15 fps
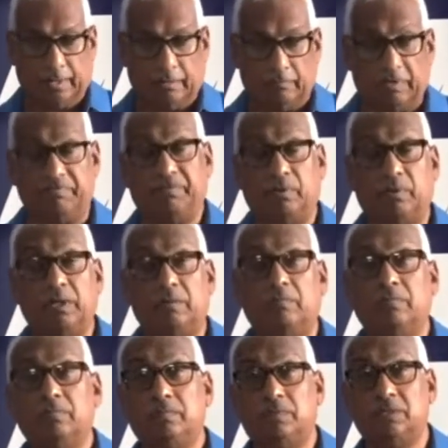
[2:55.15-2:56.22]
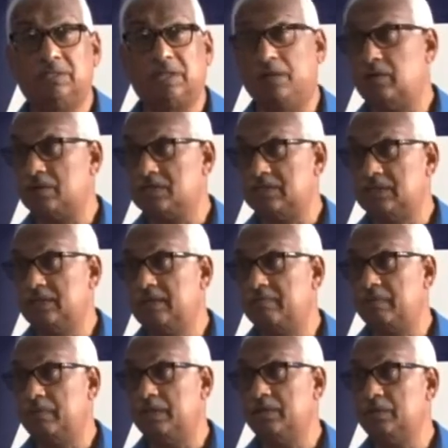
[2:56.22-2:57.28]
Before him was King Austin.
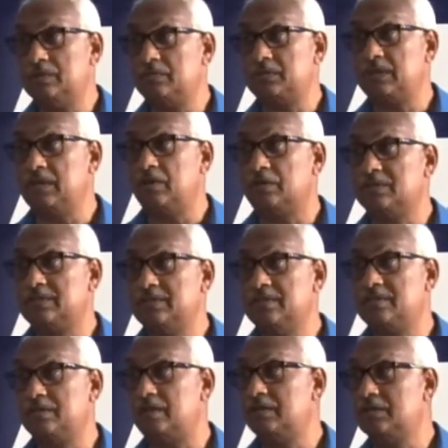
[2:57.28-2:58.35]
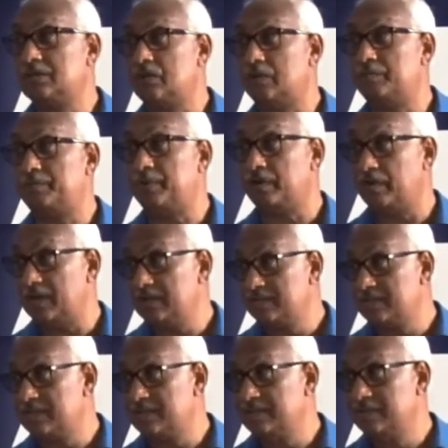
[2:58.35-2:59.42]
Everyone knows King Austin's song. It's called Progress.